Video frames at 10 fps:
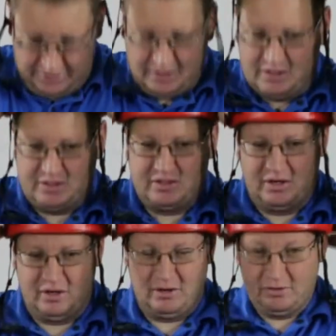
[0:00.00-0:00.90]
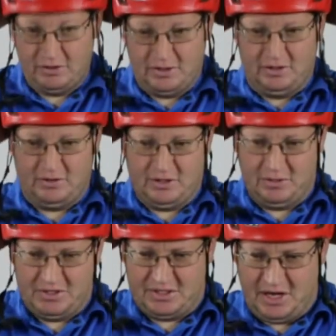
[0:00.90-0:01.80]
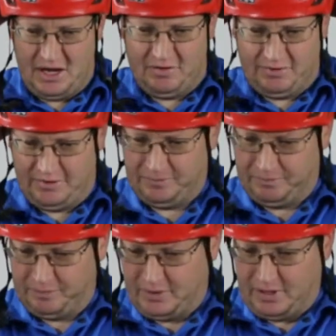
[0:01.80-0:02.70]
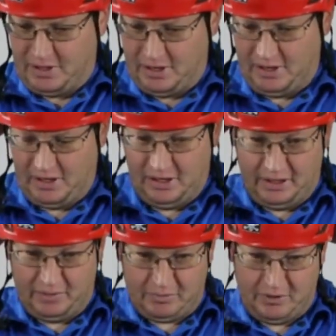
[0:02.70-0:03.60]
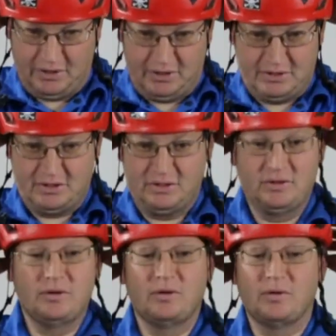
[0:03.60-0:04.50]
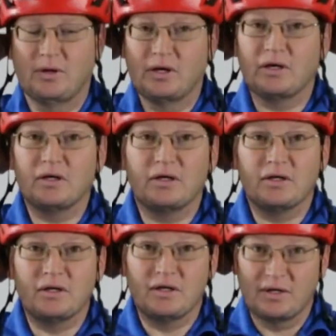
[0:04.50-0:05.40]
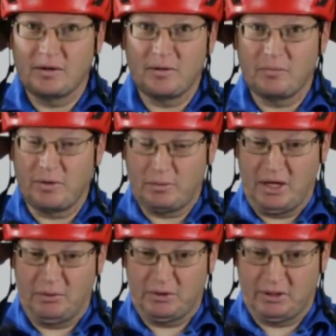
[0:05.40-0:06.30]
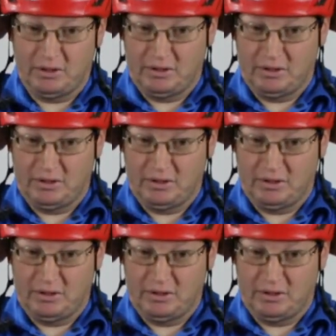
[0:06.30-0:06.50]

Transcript: So in order to be safe, I am going to put my helmet on.